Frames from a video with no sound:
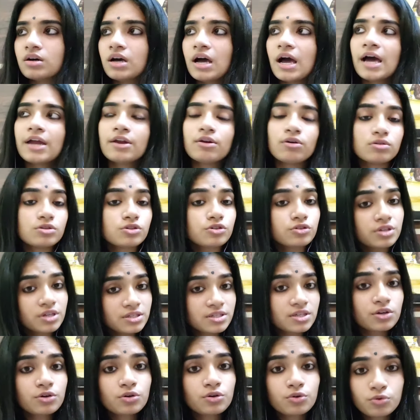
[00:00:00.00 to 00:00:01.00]
And also
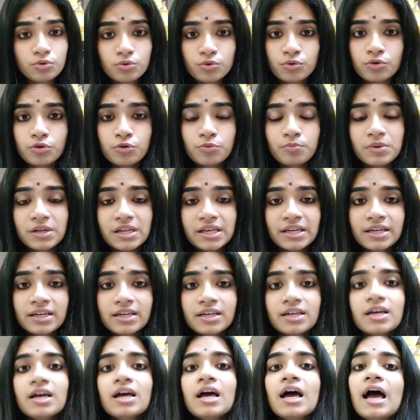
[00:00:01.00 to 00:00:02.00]
there's a group link.
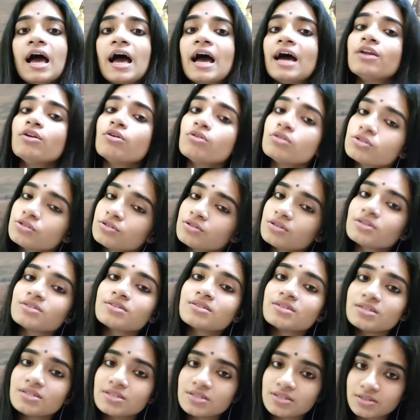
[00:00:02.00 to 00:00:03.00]
And also there's
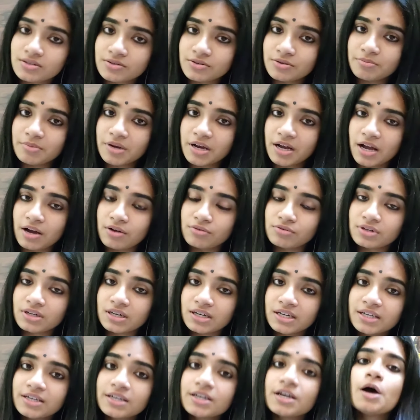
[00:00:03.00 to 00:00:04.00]
an Instagram account
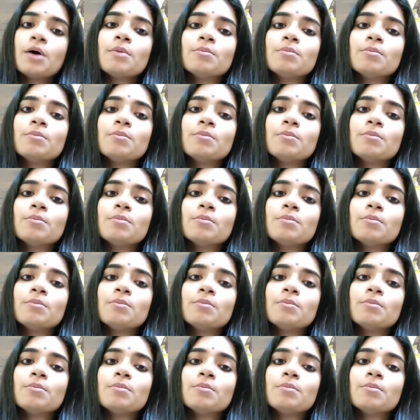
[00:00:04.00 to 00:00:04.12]
link.